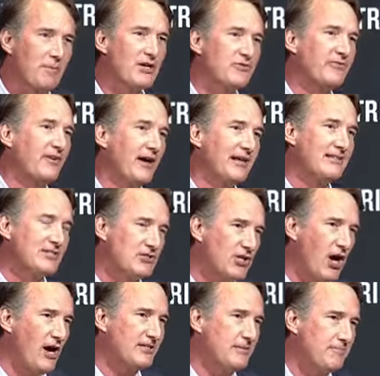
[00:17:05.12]
much fun to
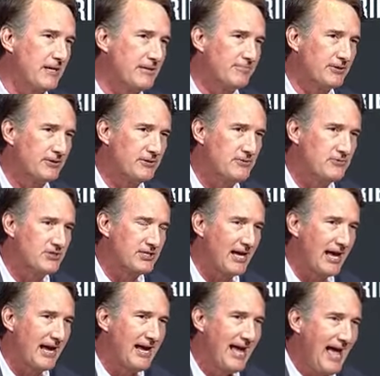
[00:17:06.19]
talk to people who
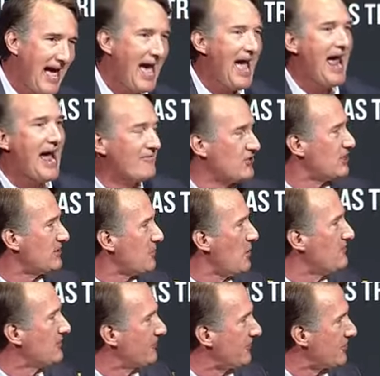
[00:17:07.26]
say, hey, I've just
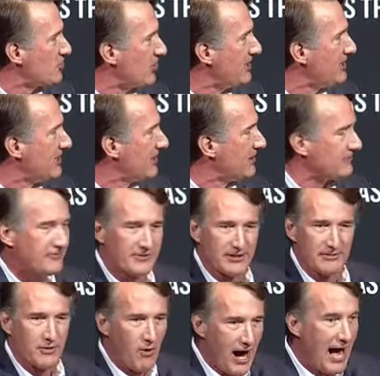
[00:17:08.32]
moved to Virginia
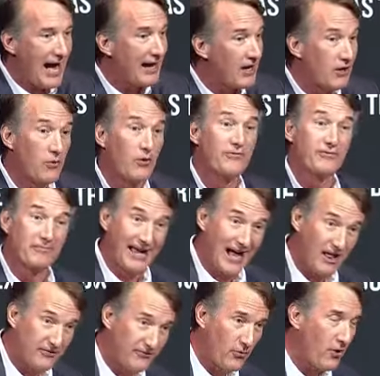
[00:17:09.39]
from Ohio or from
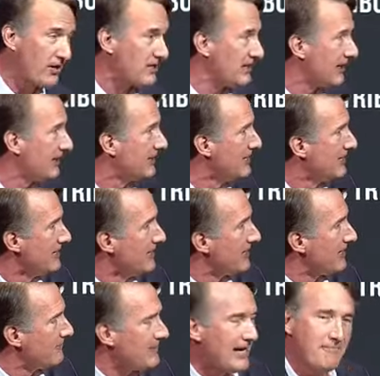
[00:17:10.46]
California,
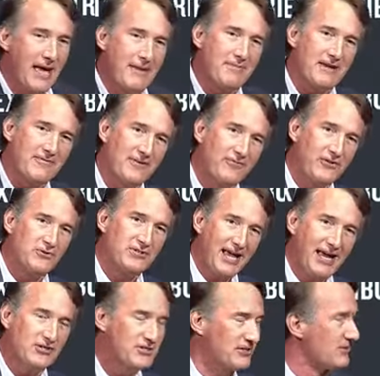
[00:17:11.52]
and maybe even a few
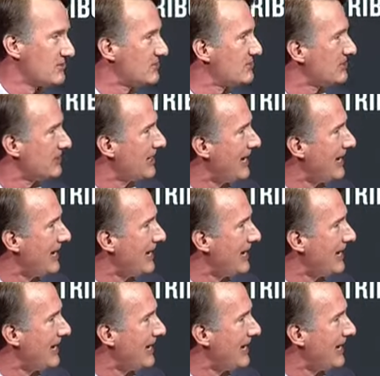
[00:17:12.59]
Texans.